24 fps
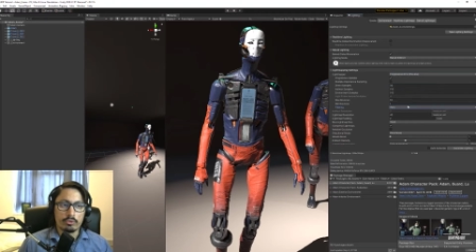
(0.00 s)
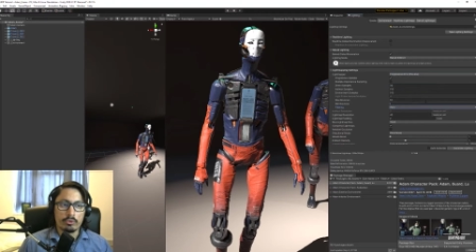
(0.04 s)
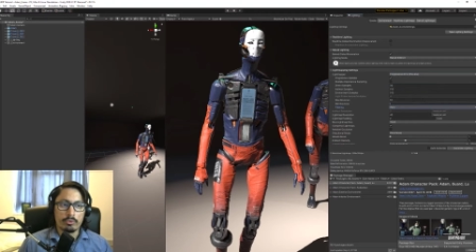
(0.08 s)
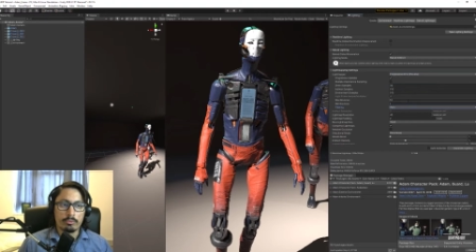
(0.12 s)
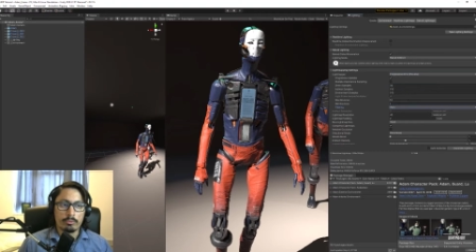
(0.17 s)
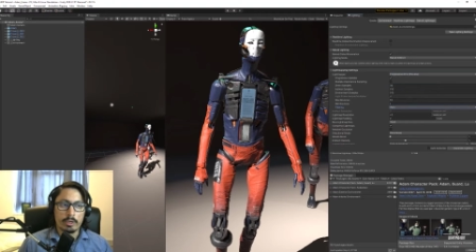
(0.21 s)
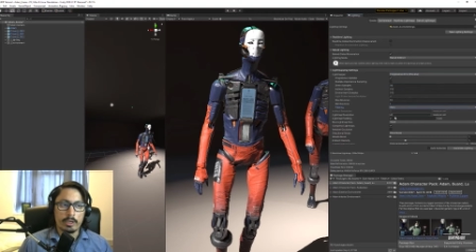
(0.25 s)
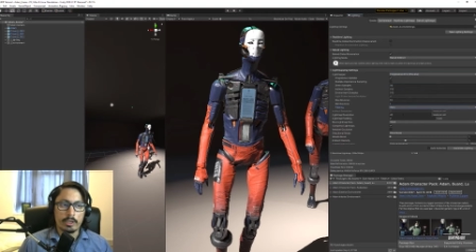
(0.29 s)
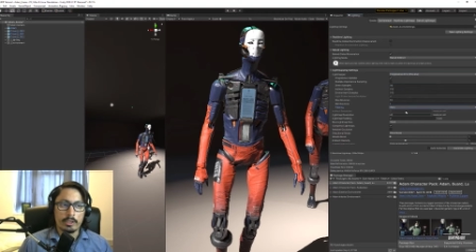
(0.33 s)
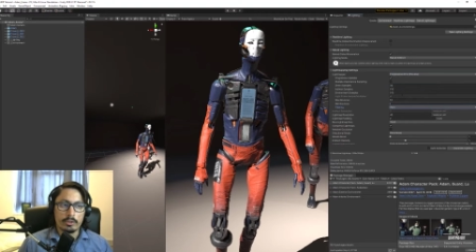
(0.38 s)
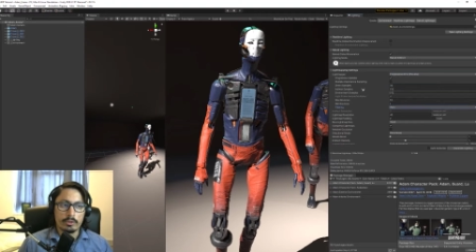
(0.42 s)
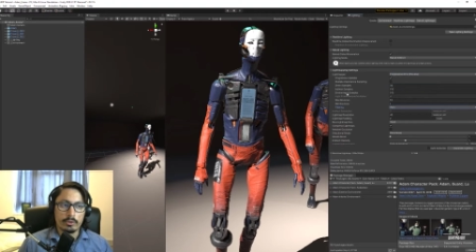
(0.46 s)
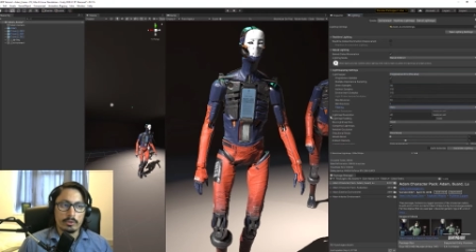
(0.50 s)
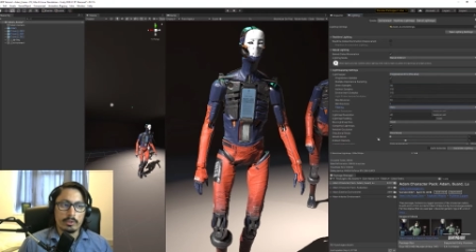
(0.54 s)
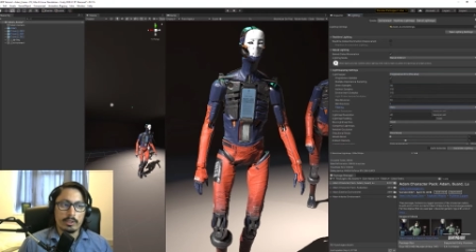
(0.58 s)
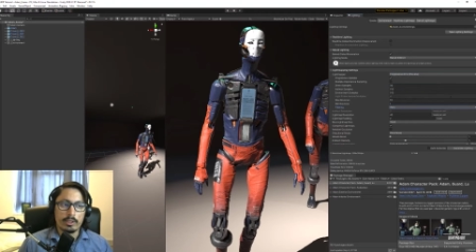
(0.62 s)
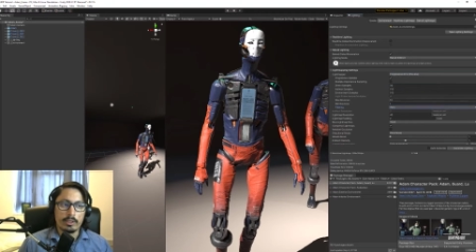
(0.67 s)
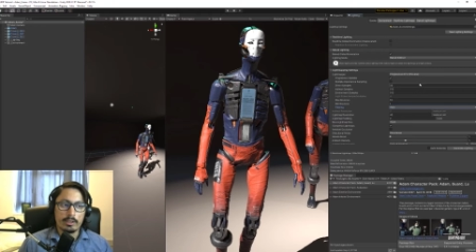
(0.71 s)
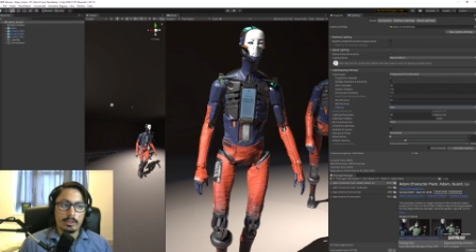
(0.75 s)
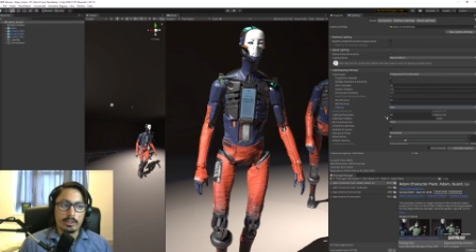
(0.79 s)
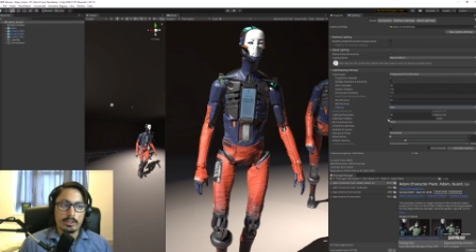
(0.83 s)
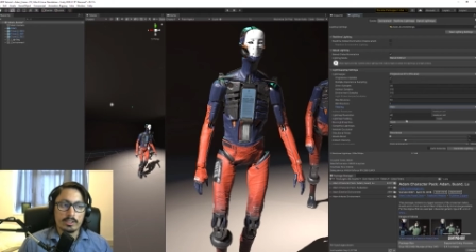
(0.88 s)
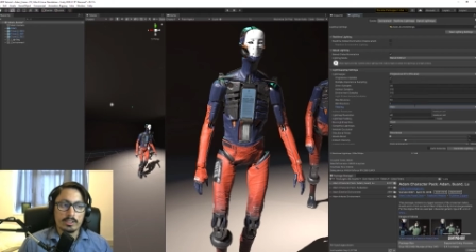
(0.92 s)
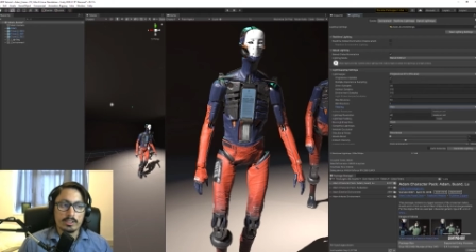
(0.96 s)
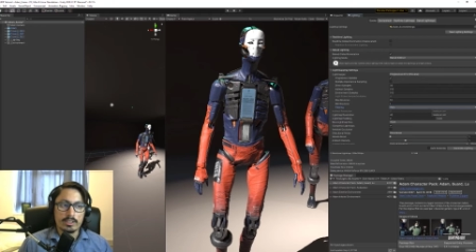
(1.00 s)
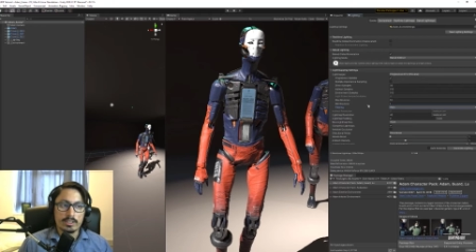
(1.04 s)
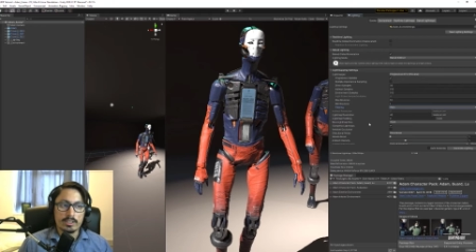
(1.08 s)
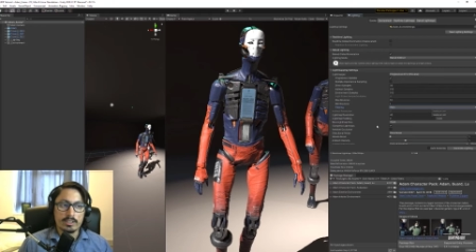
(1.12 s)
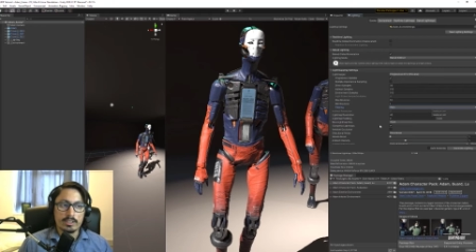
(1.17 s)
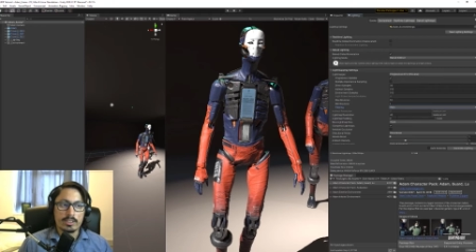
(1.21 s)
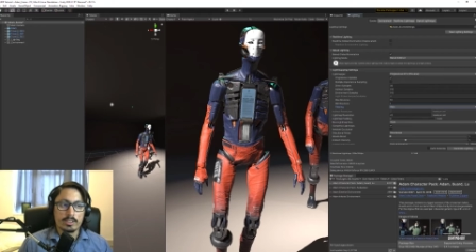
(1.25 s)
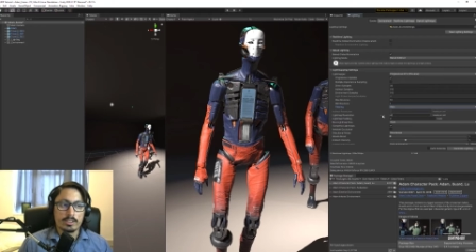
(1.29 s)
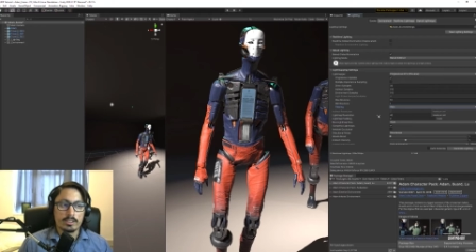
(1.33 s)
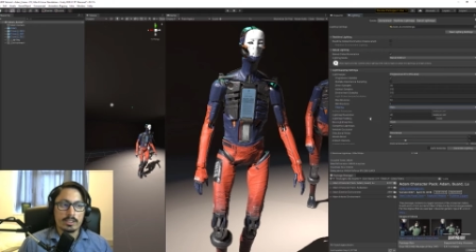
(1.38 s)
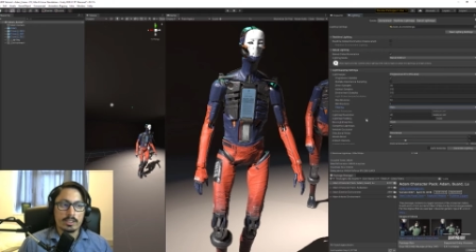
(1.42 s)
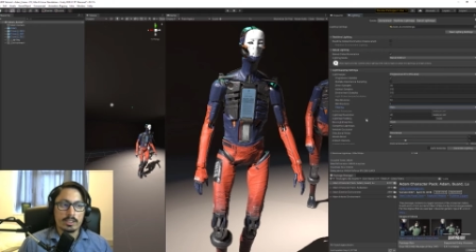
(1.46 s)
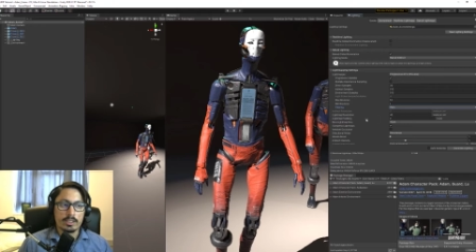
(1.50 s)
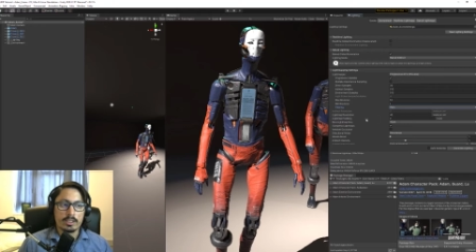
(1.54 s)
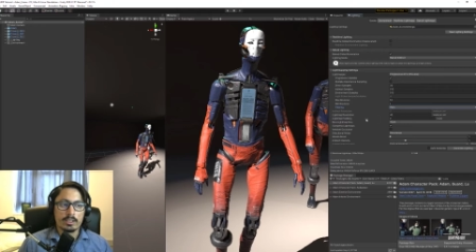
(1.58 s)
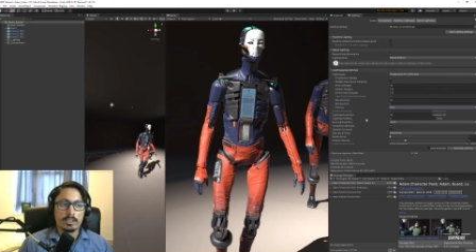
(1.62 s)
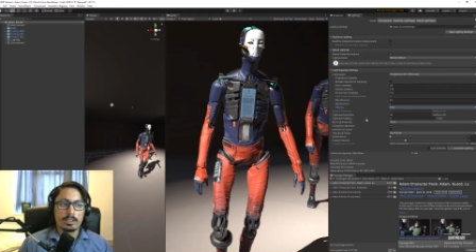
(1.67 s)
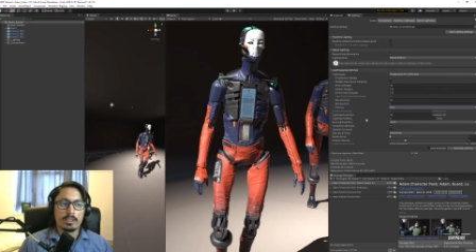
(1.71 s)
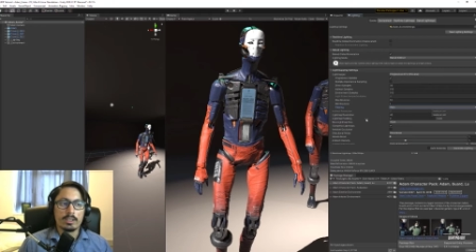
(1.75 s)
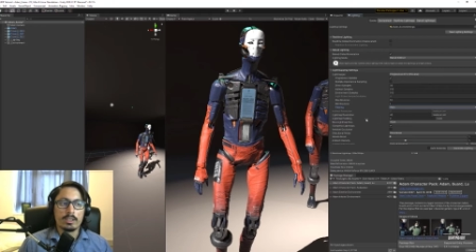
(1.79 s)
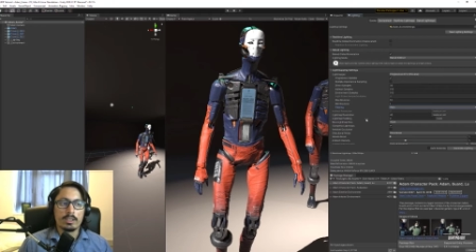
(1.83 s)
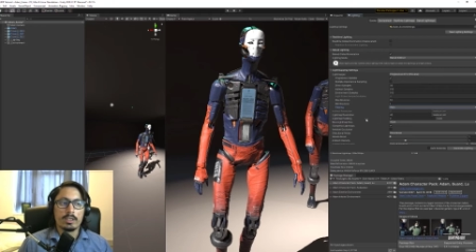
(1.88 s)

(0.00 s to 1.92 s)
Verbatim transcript: to remind you that this is the setting.